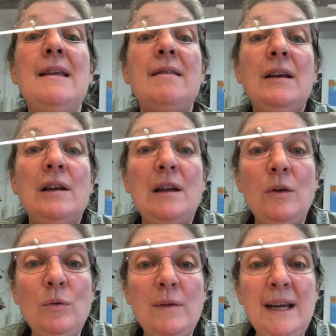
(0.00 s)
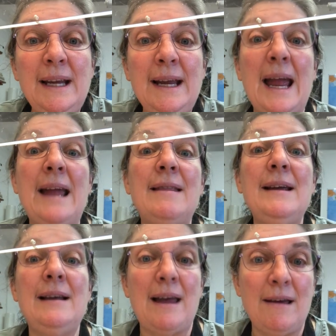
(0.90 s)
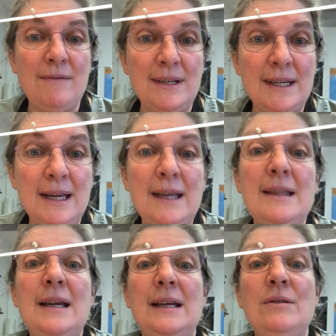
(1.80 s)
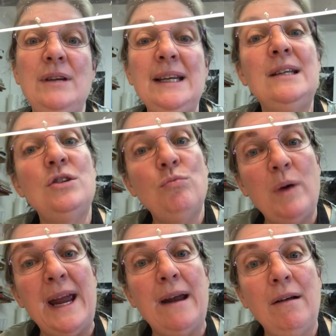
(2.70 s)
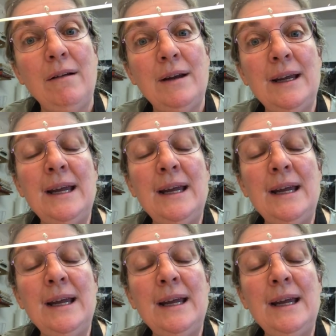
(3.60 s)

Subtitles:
the clothing and the gloves that you need to wear